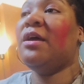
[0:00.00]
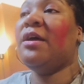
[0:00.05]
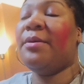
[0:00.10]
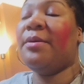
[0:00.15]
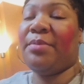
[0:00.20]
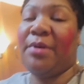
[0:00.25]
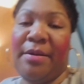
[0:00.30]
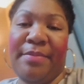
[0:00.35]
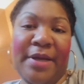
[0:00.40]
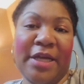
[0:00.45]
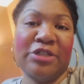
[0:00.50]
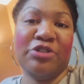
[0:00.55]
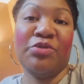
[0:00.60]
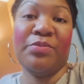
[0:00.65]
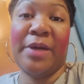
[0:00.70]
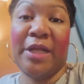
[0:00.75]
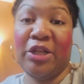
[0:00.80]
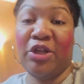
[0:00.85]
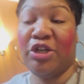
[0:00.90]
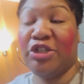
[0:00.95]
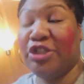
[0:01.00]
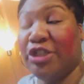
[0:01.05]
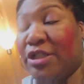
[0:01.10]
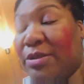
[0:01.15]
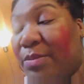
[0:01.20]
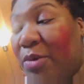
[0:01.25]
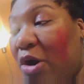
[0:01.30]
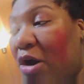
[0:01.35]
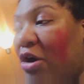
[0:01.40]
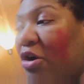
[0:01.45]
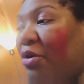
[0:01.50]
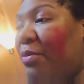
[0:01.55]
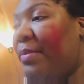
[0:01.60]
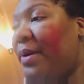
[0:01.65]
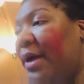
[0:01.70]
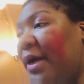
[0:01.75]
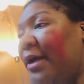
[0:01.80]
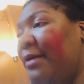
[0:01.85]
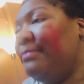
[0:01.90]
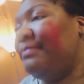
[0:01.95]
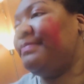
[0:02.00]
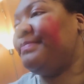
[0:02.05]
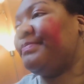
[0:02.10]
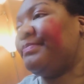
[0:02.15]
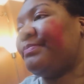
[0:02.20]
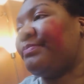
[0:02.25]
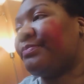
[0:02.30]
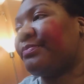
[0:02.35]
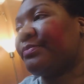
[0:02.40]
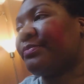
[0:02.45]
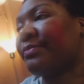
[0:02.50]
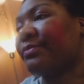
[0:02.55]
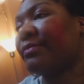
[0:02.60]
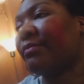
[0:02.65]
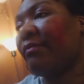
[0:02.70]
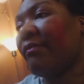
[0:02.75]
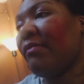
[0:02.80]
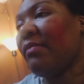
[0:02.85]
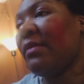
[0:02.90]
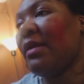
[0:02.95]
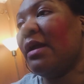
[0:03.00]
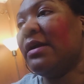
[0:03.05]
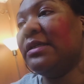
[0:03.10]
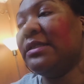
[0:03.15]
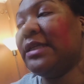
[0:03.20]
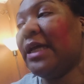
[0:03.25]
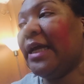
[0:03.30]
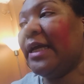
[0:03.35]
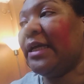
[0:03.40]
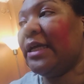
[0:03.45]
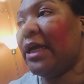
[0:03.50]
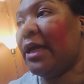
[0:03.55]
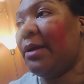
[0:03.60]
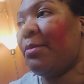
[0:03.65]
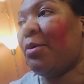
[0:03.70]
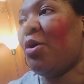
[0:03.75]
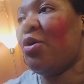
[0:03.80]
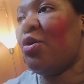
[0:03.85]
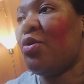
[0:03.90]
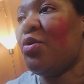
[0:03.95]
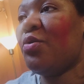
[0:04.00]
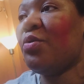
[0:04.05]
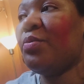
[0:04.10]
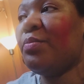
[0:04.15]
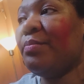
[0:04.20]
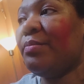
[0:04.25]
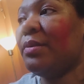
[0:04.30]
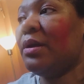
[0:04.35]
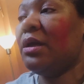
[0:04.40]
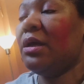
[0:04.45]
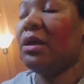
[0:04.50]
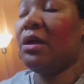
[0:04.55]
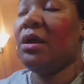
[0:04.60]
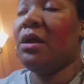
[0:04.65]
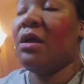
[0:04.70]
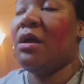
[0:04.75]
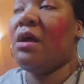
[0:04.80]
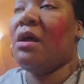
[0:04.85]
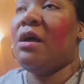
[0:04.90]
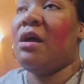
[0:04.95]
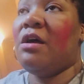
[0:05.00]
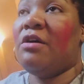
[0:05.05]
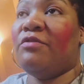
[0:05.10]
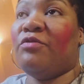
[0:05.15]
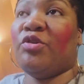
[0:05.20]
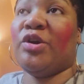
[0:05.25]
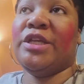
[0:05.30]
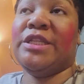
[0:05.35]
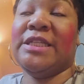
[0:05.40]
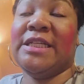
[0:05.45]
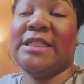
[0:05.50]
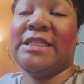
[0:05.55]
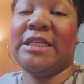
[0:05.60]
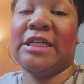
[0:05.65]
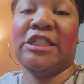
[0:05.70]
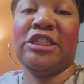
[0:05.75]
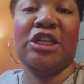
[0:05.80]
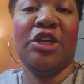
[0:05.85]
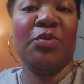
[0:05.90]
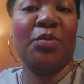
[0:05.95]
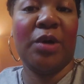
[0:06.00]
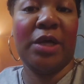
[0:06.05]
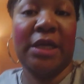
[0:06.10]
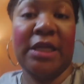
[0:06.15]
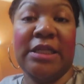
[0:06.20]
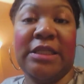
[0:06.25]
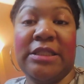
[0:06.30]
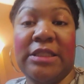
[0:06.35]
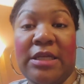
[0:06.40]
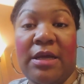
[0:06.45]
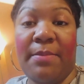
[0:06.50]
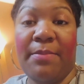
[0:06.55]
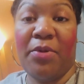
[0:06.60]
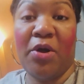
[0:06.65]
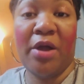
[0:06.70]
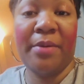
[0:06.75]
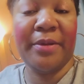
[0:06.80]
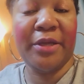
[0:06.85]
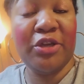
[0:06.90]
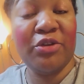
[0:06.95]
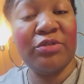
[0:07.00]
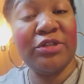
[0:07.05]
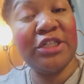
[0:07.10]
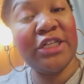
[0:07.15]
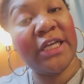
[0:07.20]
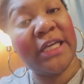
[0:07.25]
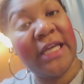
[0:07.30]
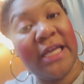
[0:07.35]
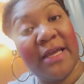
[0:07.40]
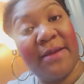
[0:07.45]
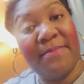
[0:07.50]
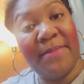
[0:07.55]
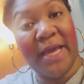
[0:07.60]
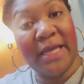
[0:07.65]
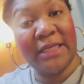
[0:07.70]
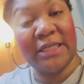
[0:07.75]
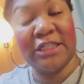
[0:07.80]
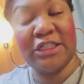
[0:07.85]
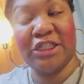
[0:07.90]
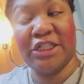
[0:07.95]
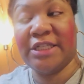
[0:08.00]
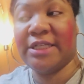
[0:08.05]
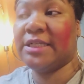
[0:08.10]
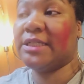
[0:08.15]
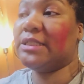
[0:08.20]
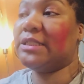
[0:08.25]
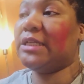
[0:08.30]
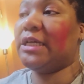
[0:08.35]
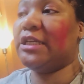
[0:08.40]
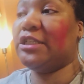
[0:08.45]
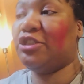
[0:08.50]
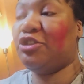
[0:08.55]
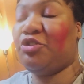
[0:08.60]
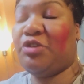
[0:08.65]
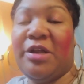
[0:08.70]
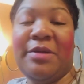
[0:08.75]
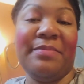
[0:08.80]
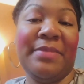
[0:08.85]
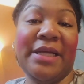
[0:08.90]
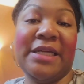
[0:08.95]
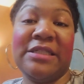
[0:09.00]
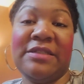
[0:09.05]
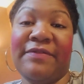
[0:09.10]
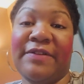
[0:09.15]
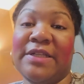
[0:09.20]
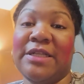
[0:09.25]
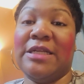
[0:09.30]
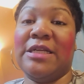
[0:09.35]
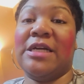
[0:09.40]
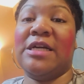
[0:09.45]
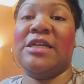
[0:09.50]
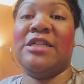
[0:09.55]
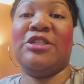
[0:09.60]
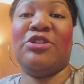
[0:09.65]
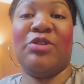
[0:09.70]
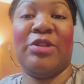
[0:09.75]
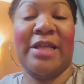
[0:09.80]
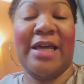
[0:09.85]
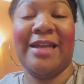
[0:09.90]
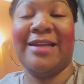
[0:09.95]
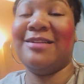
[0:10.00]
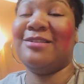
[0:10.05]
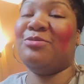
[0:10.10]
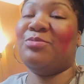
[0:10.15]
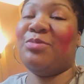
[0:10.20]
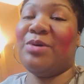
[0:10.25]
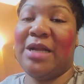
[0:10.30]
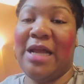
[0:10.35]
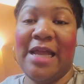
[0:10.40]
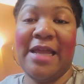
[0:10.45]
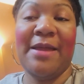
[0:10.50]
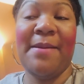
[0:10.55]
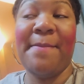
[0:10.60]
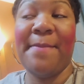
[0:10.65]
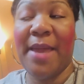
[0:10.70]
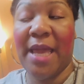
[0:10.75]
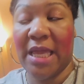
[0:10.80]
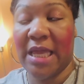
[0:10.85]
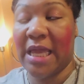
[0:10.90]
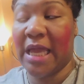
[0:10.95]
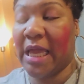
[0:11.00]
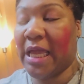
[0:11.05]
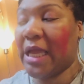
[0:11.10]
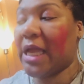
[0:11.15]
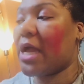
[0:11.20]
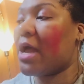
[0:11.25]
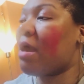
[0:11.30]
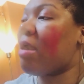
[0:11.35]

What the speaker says: Probably I'll do my laundry tomorrow. But Zion came home. Royalty said she wanted some barbecue chicken, mac and cheese, and string beans for dinner. So that is what I am making.